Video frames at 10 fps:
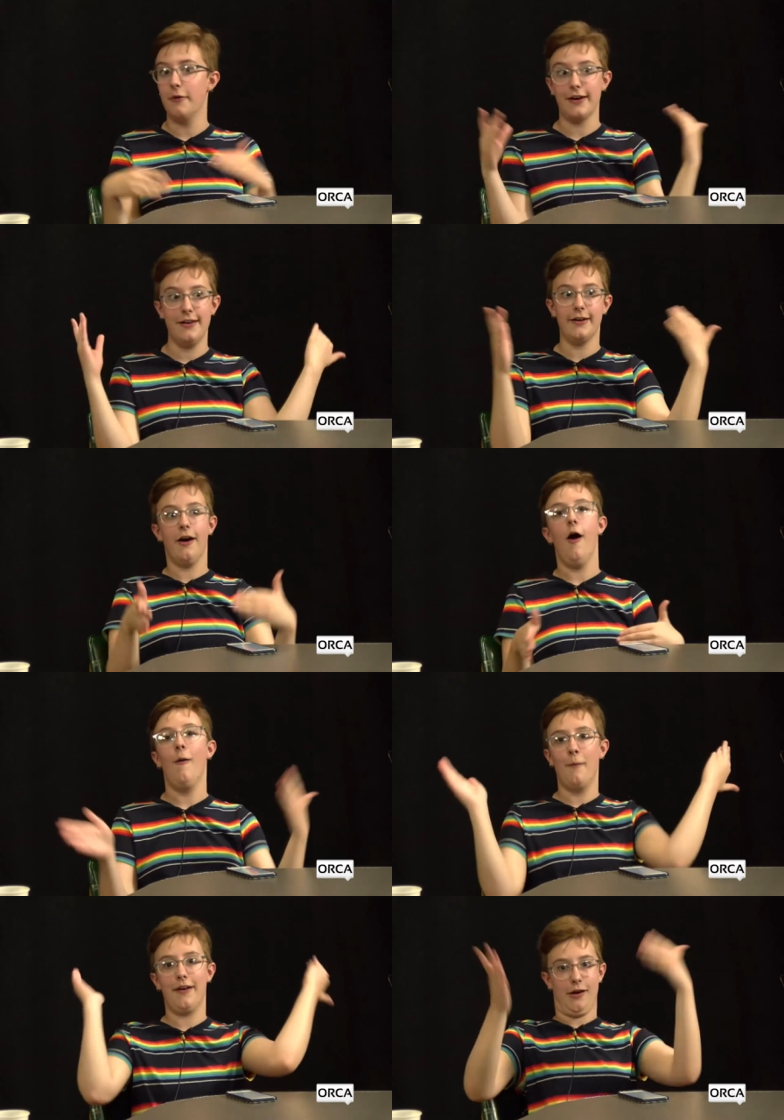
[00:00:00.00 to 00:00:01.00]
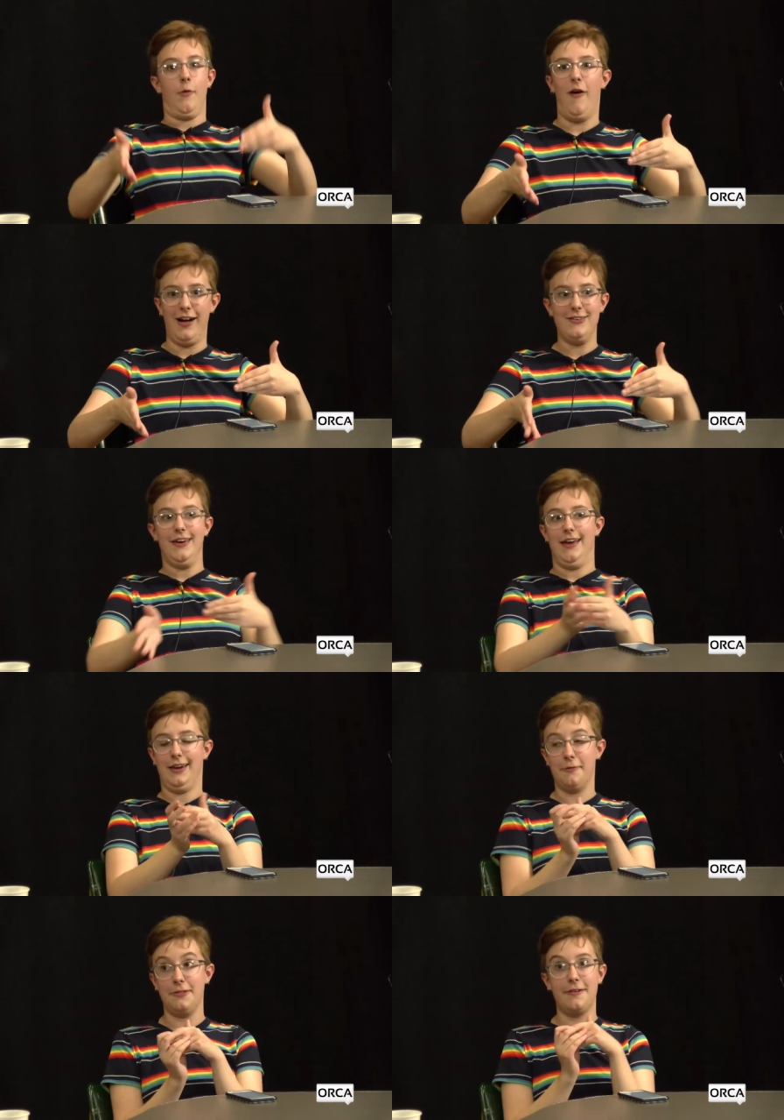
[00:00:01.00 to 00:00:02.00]
We're gonna go and we're gonna watch it, and
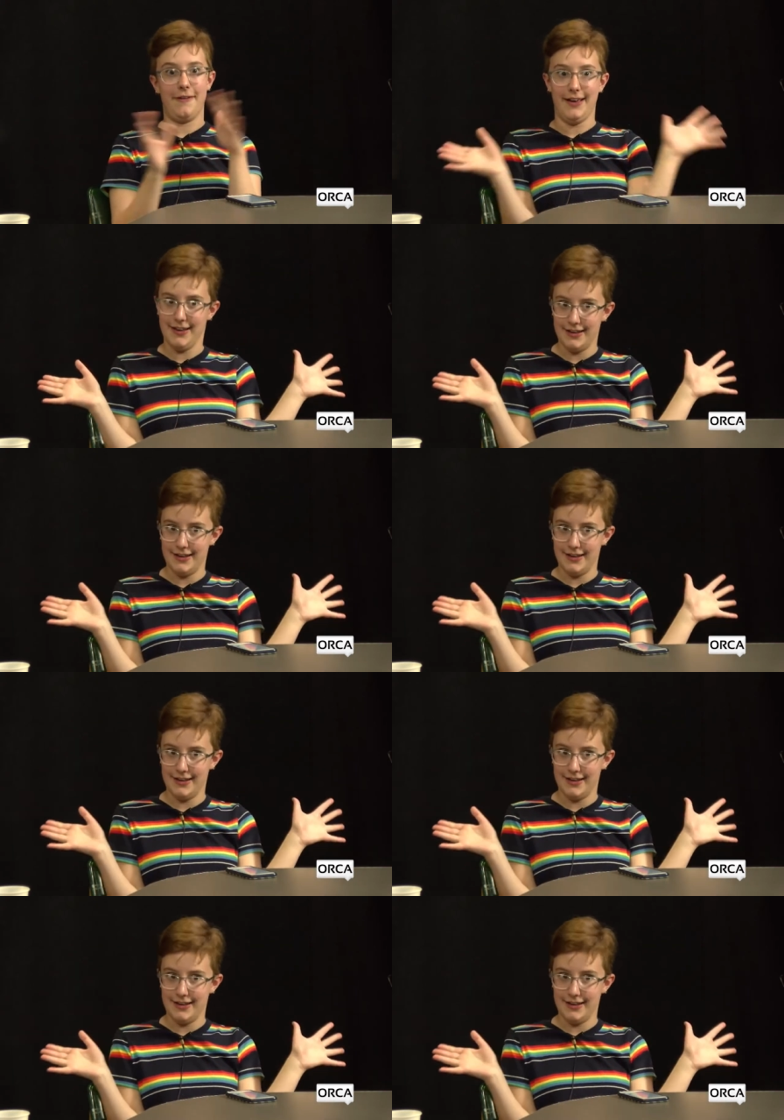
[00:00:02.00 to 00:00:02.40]
it was um, great.